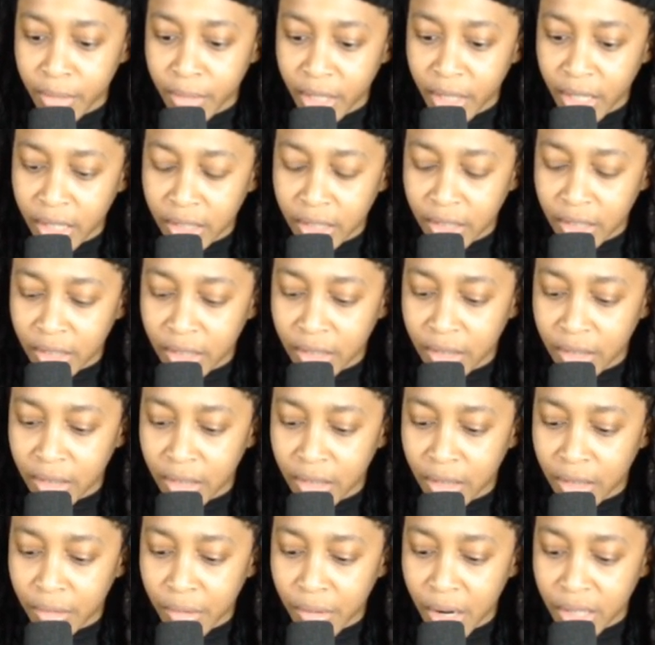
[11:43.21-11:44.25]
They got the
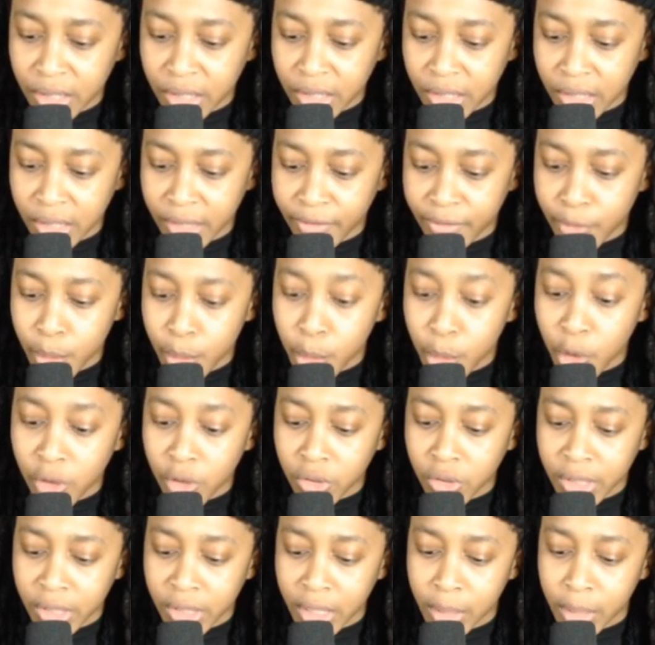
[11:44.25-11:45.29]
uh, Washington
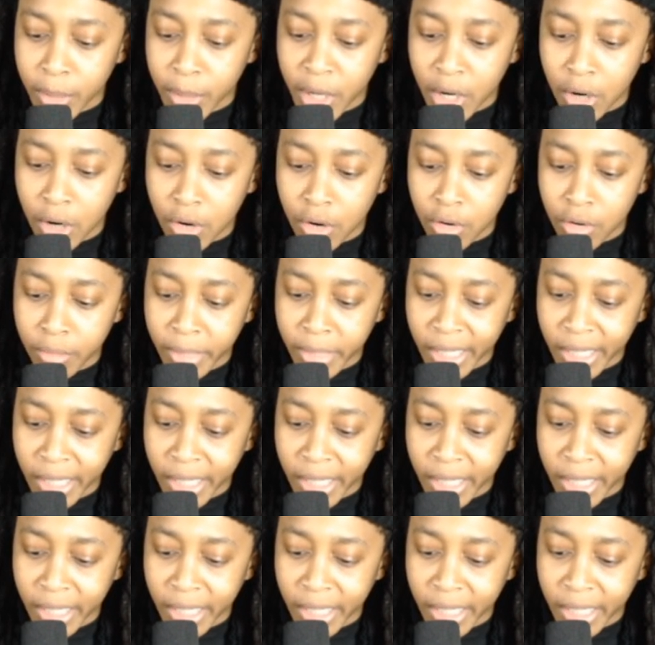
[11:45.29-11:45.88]
football team at home.